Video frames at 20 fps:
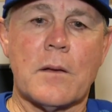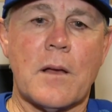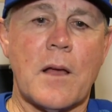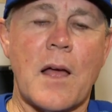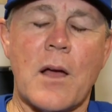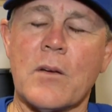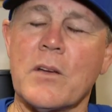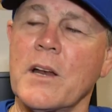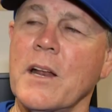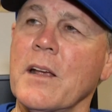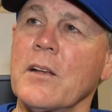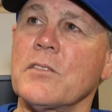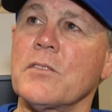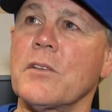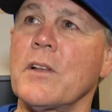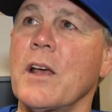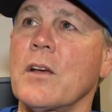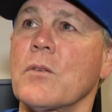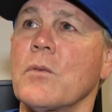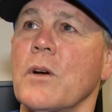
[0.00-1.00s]
How can I
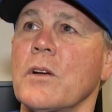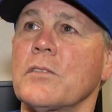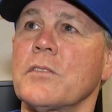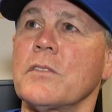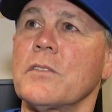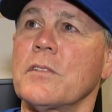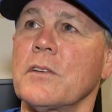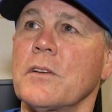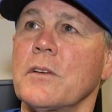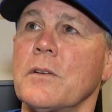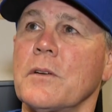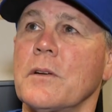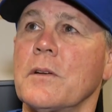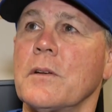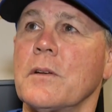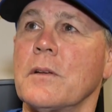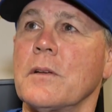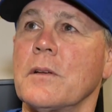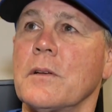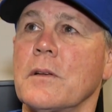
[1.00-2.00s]
answer that question, too?
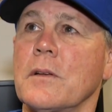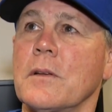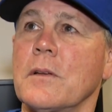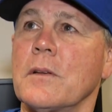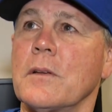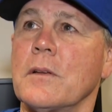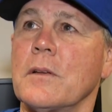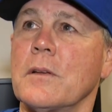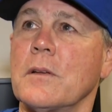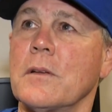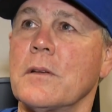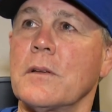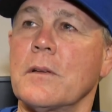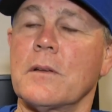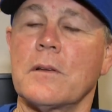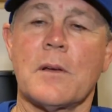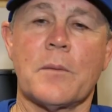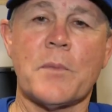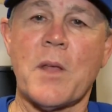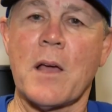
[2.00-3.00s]

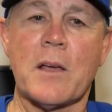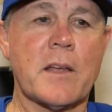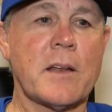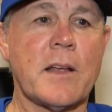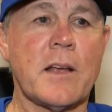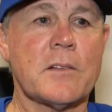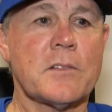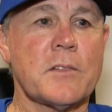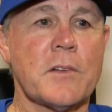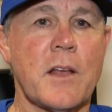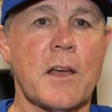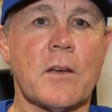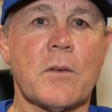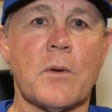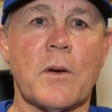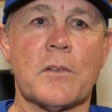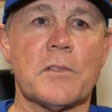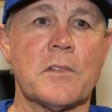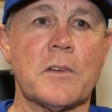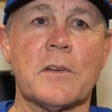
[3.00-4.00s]
I'm not going to answer that
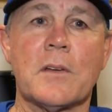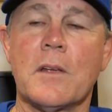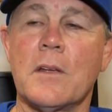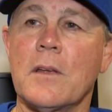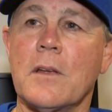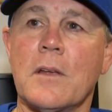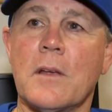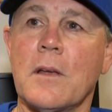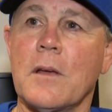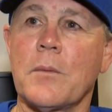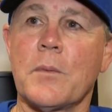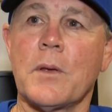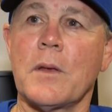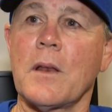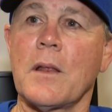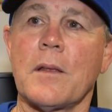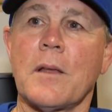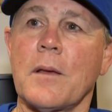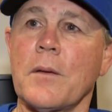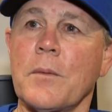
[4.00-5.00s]
question.
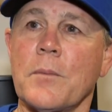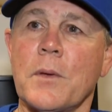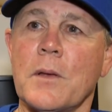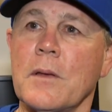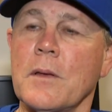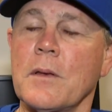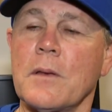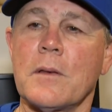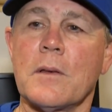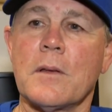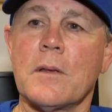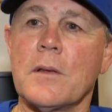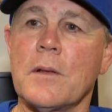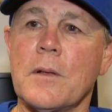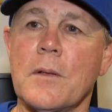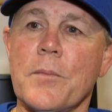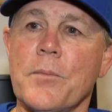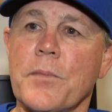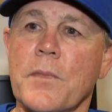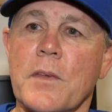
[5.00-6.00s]
I mean,
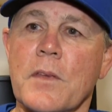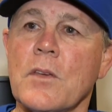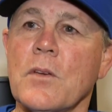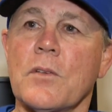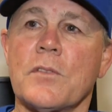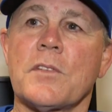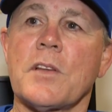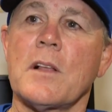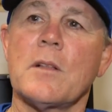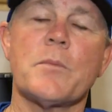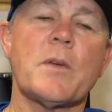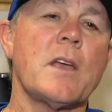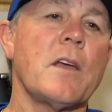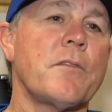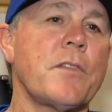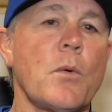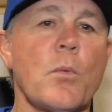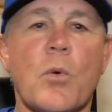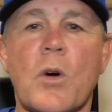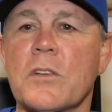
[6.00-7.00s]
you're telling me
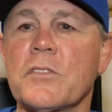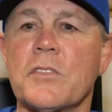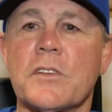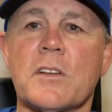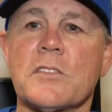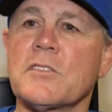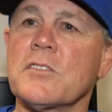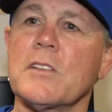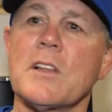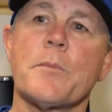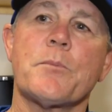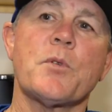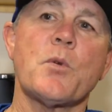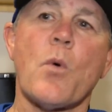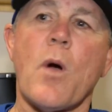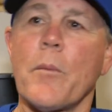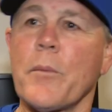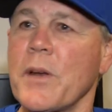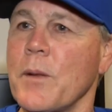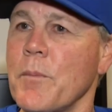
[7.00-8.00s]
if it wasn't a slip,
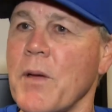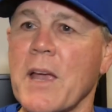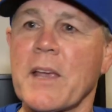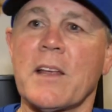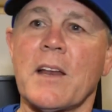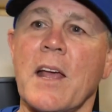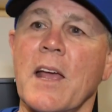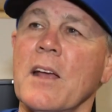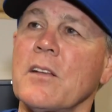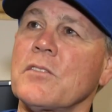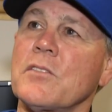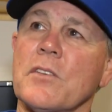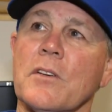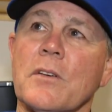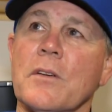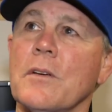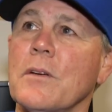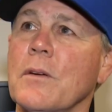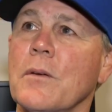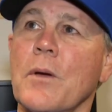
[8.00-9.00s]
you want me to make an
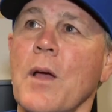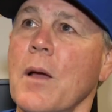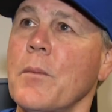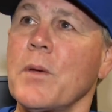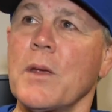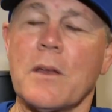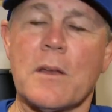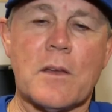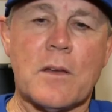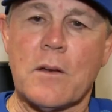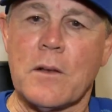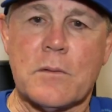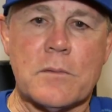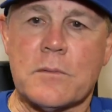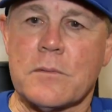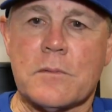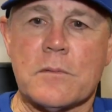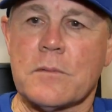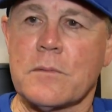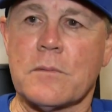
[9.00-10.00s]
answer. I mean, you know,
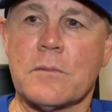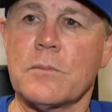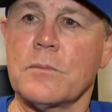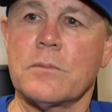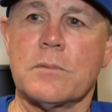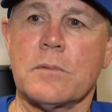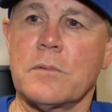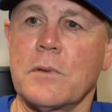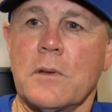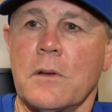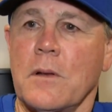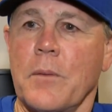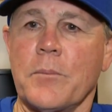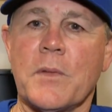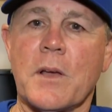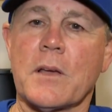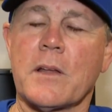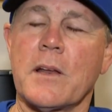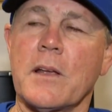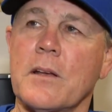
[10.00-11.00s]

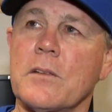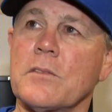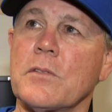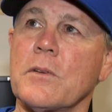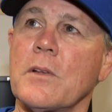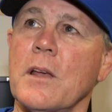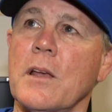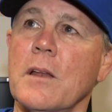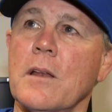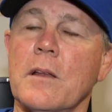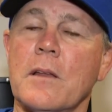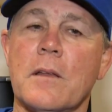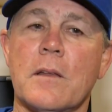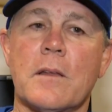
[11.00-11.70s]
I'm not going to answer that.